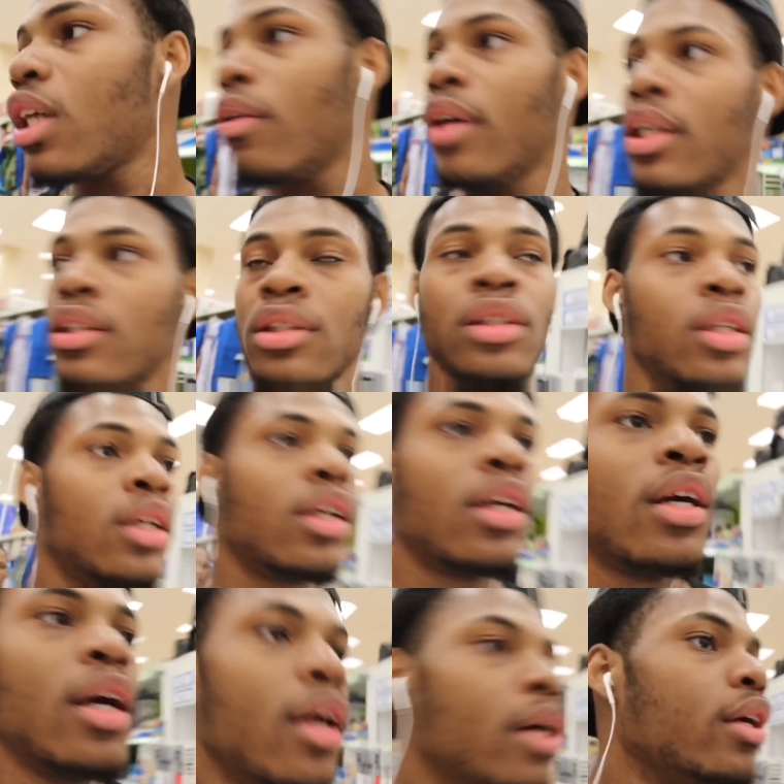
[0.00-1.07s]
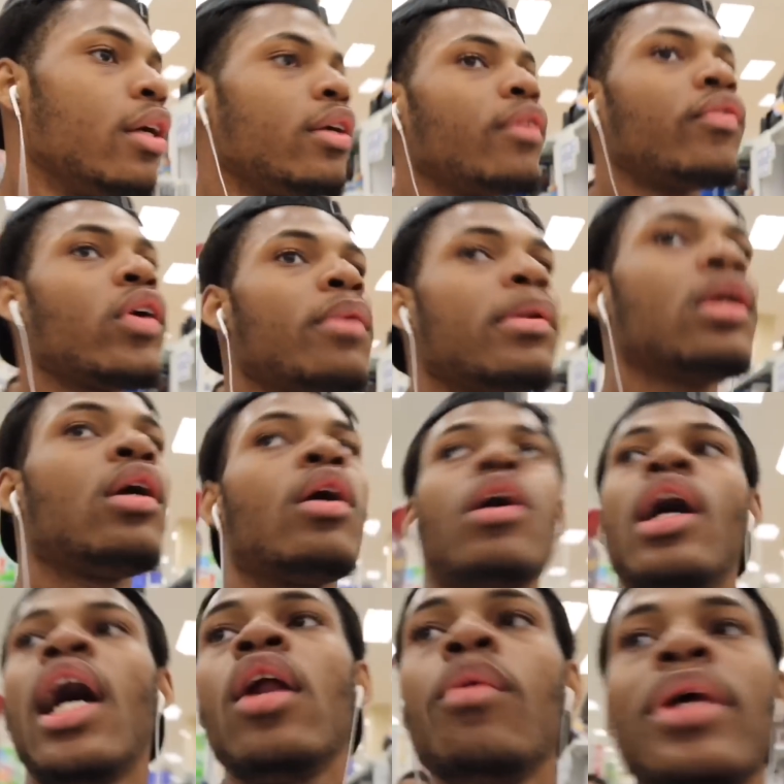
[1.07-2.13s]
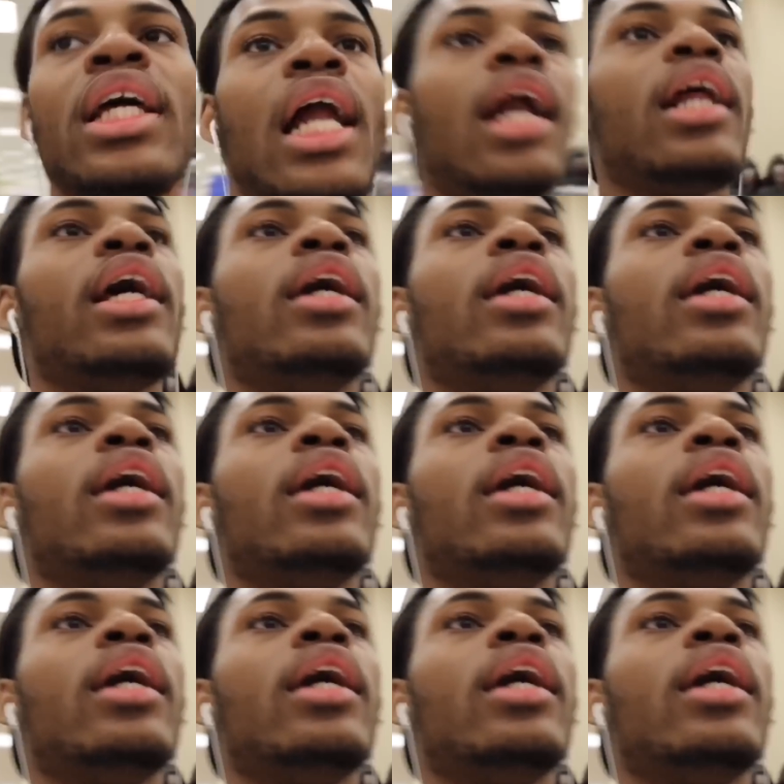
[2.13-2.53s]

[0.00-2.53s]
R Us. You feel me? How do we get out of